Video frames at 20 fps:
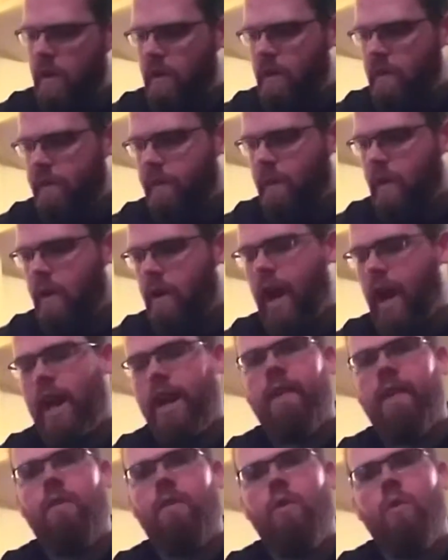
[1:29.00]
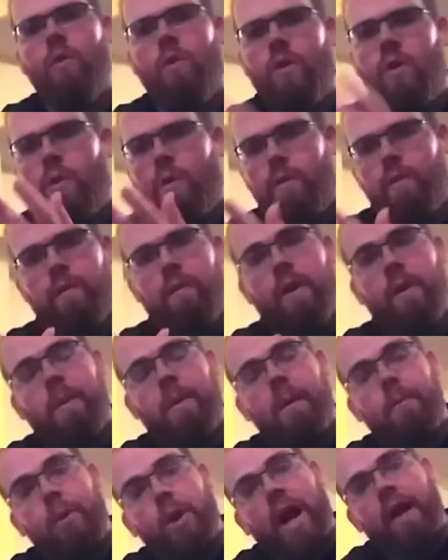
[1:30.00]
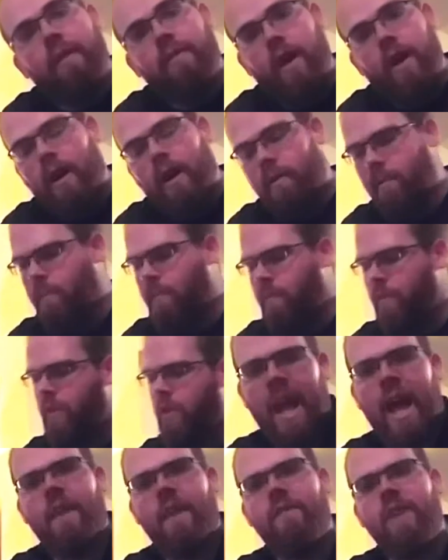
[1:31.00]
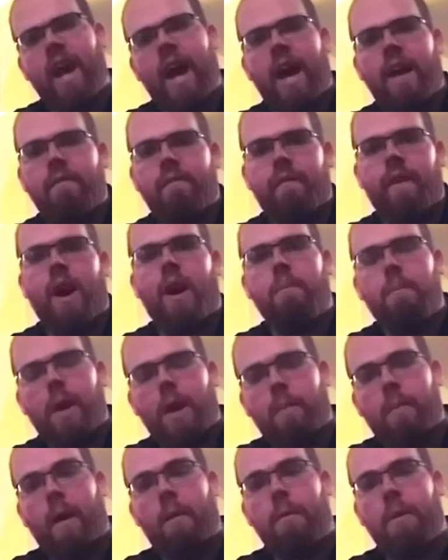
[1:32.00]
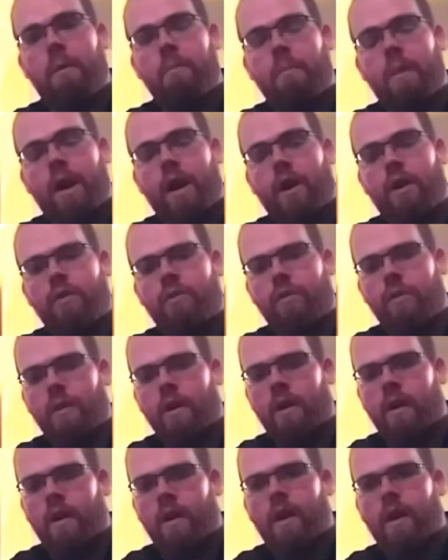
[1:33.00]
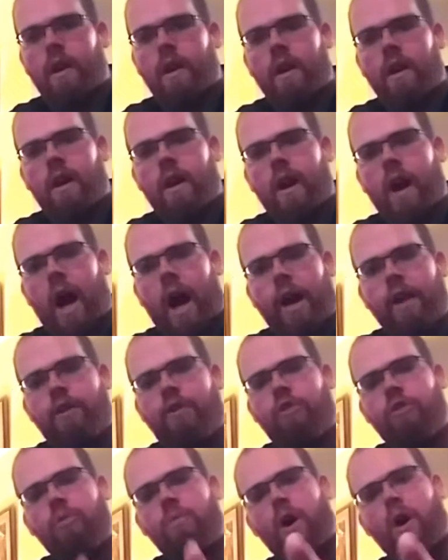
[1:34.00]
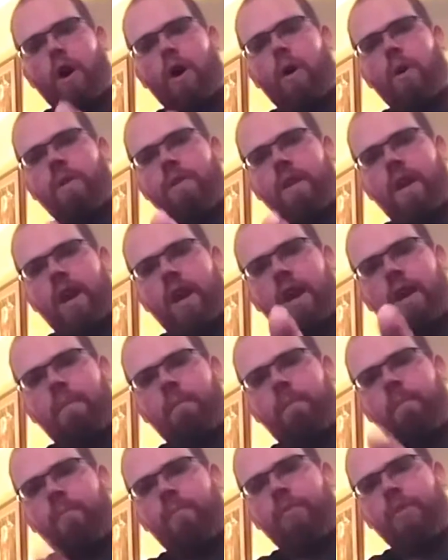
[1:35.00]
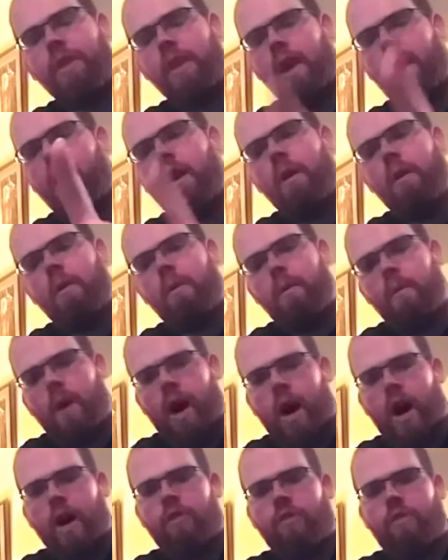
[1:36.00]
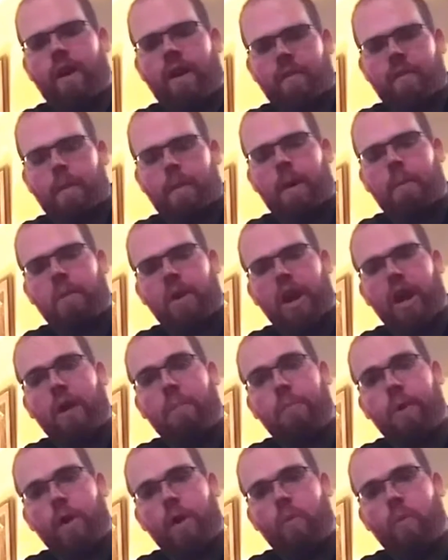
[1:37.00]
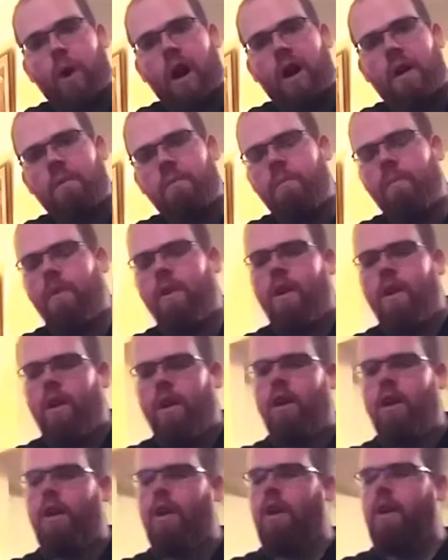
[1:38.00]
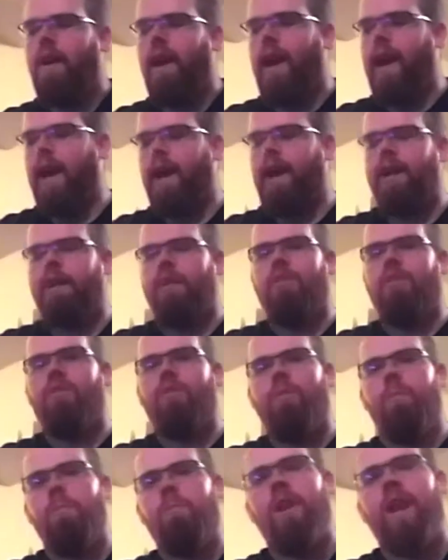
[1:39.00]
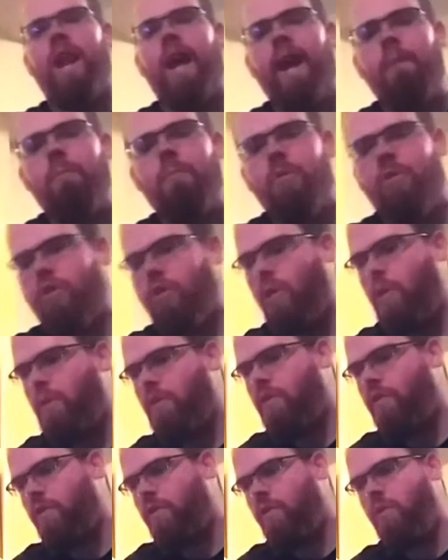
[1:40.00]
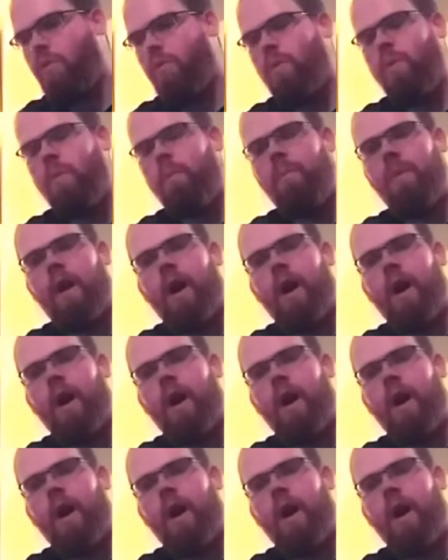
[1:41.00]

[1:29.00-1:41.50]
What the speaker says: For any of you gluten-free people out there. Haven't had very many pumpkin beers. I do know the Schlafly Pumpkin Ale pretty well. And today I'm just going to